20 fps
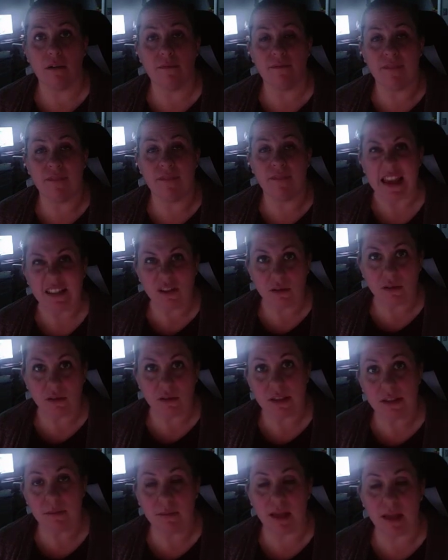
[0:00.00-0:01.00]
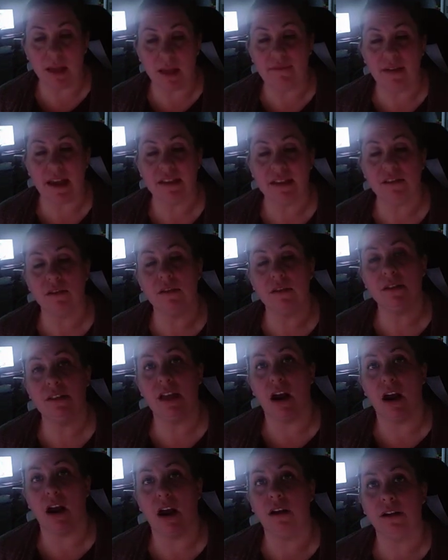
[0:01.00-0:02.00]
vessels, the blood vessels,
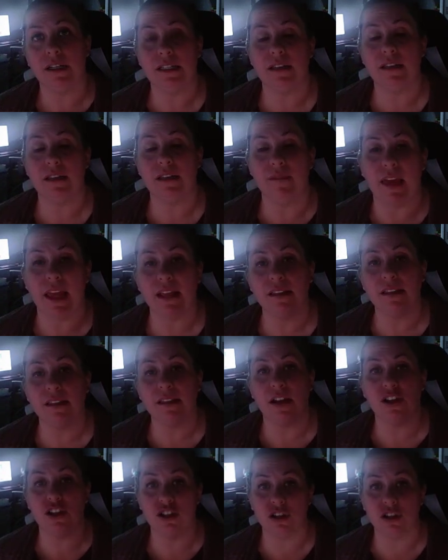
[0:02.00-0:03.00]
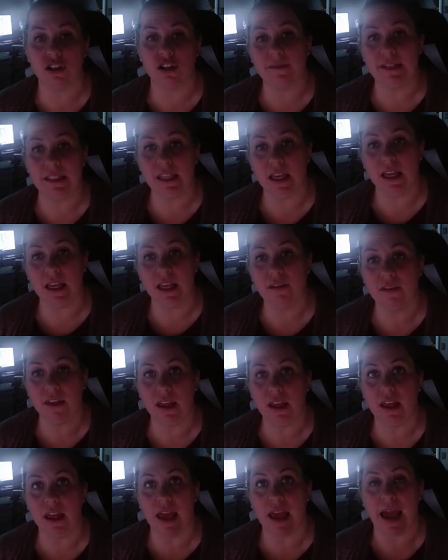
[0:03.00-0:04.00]
the arteries and the veins that are servicing
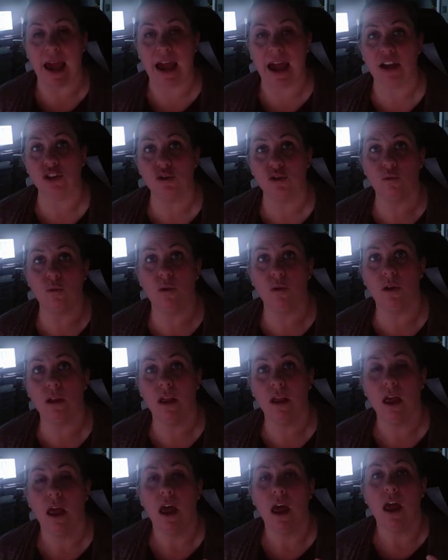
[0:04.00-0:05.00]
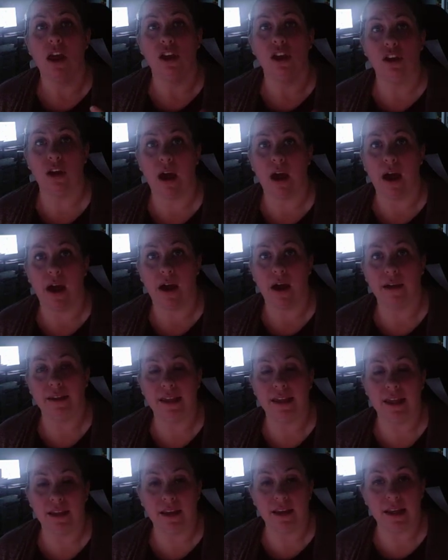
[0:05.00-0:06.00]
the actual
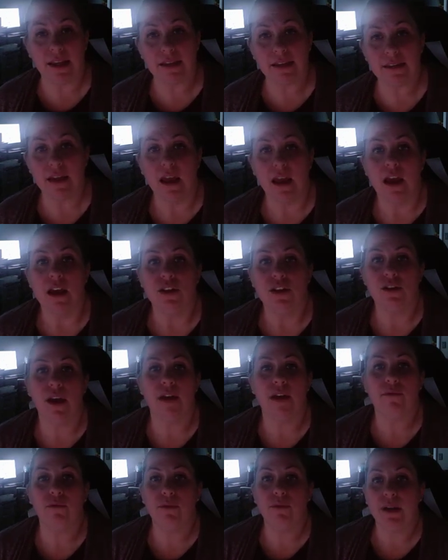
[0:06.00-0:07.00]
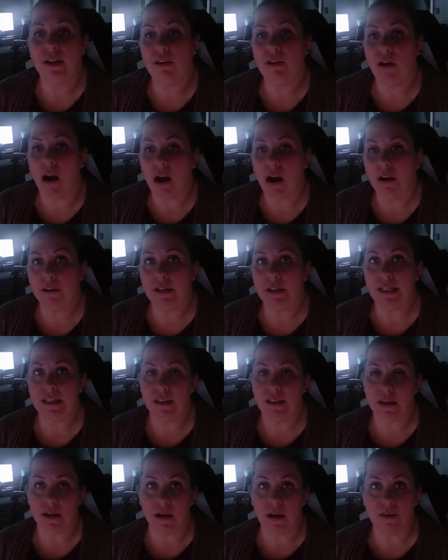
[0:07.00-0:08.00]
kidneys. So you have renal artery
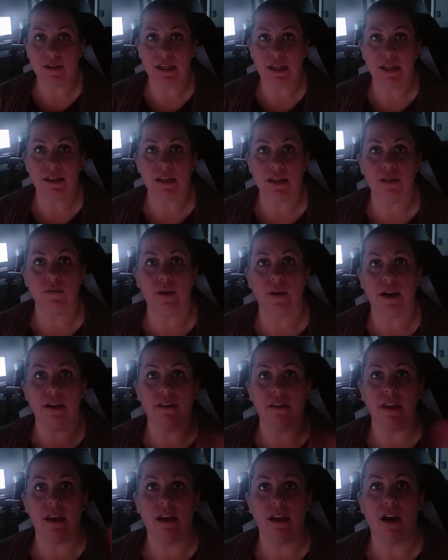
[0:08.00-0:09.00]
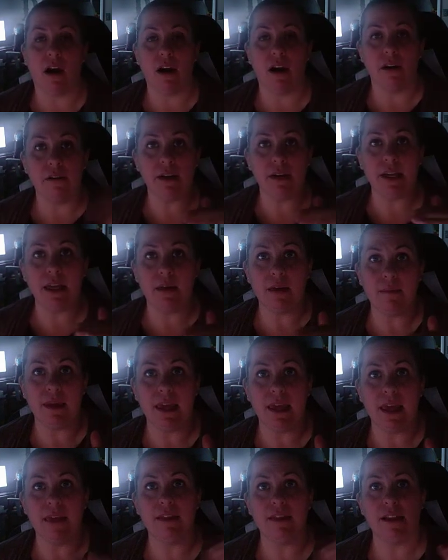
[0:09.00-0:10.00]
stenosis, is where the artery
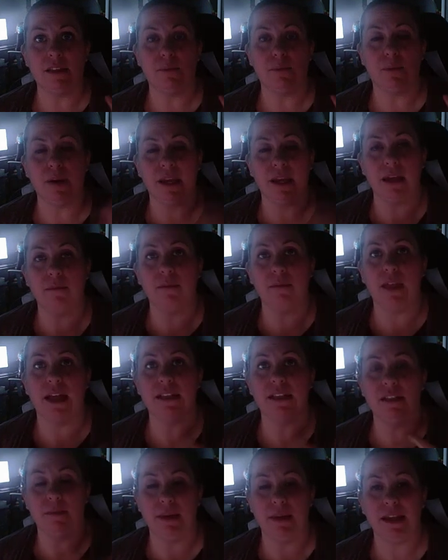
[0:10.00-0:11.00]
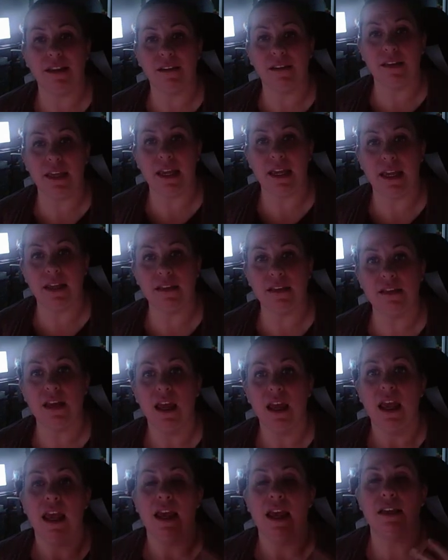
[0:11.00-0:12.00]
coming in that's bringing blood to be cleaned
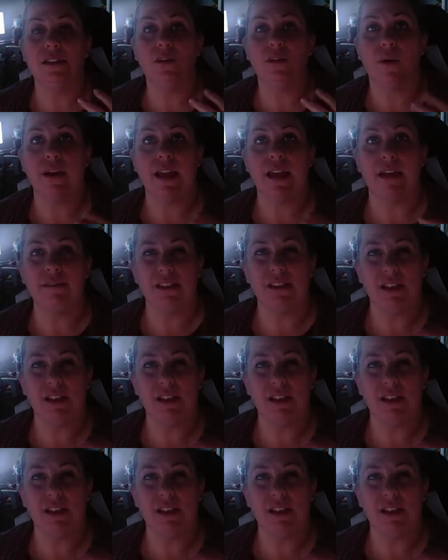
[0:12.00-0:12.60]
is going to have